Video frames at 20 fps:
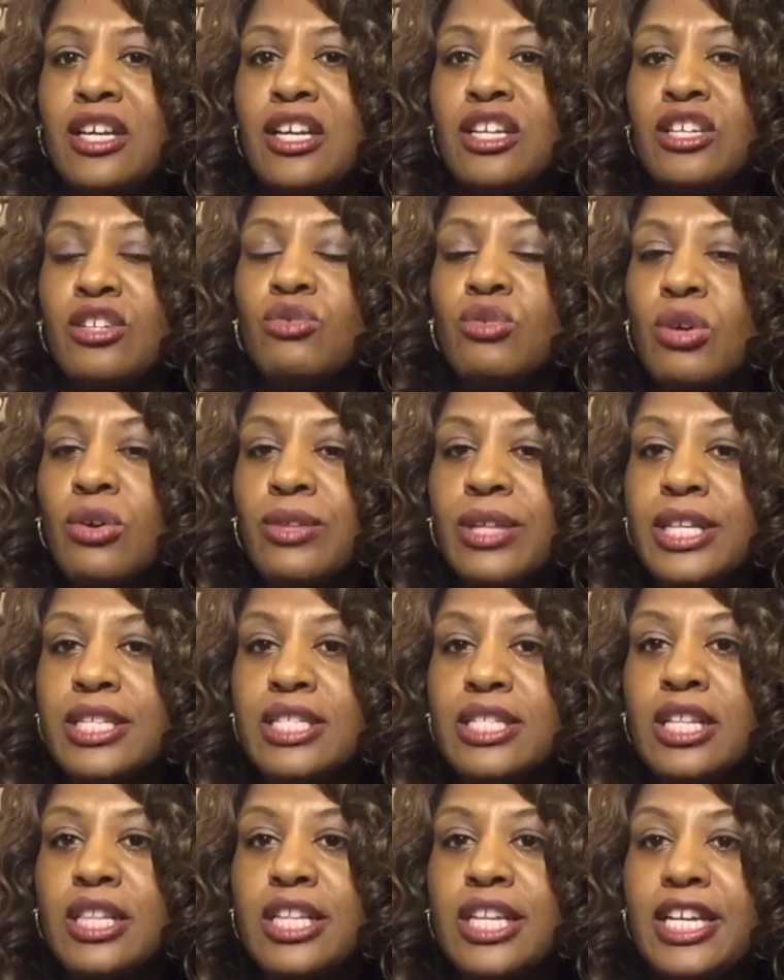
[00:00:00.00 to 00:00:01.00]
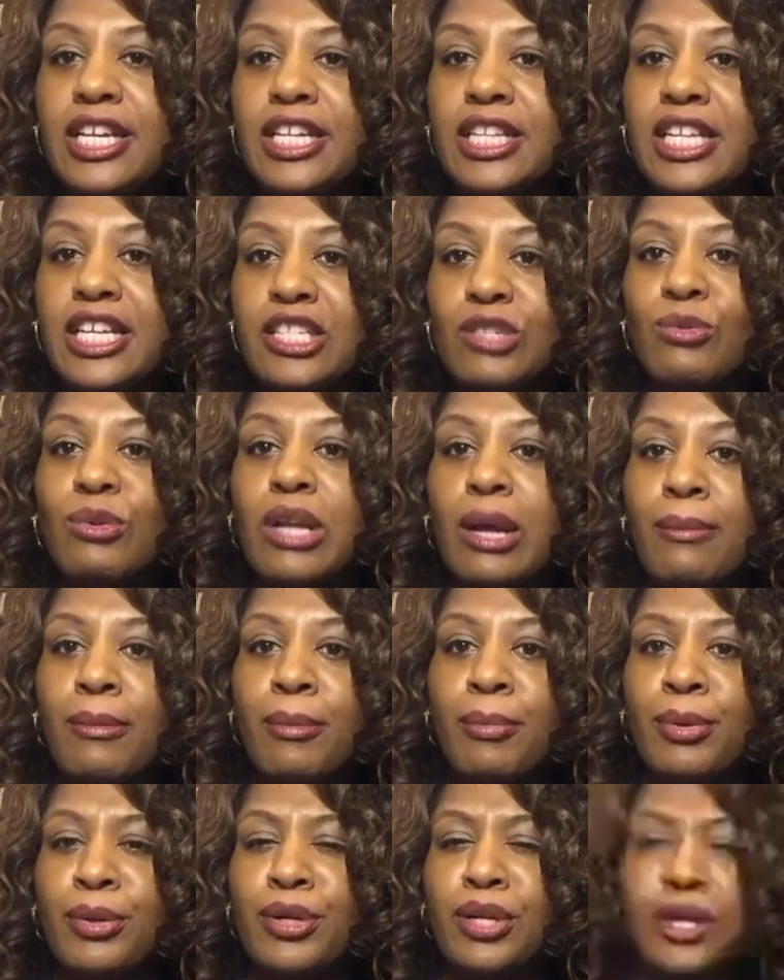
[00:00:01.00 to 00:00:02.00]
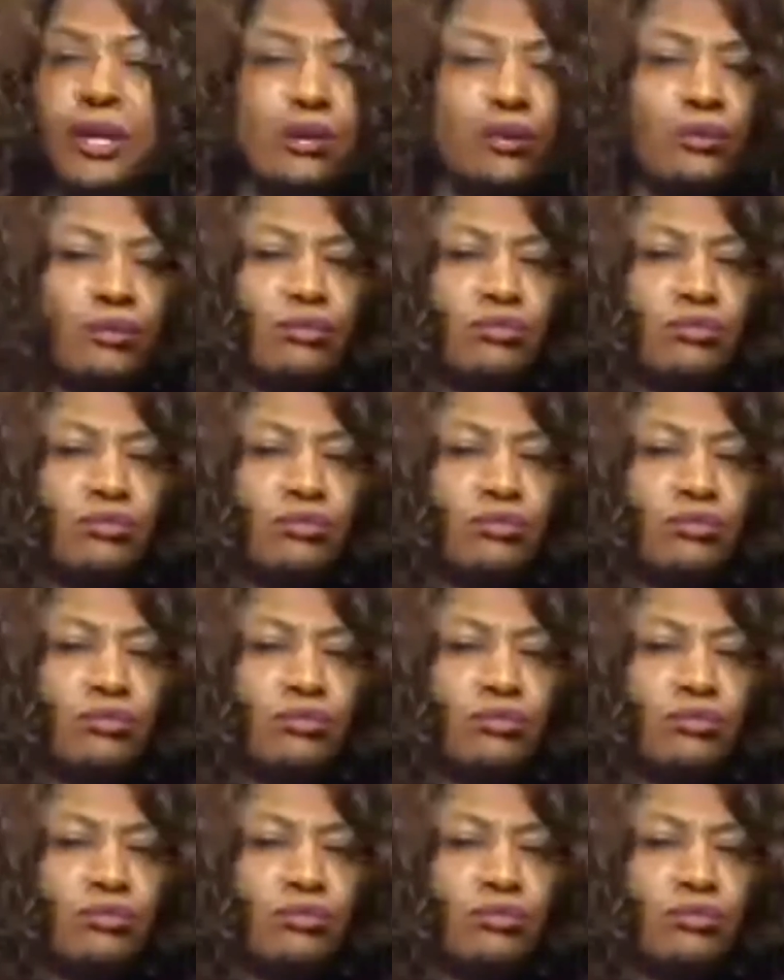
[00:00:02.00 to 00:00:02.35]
that's clean, that's what I'm going to put on.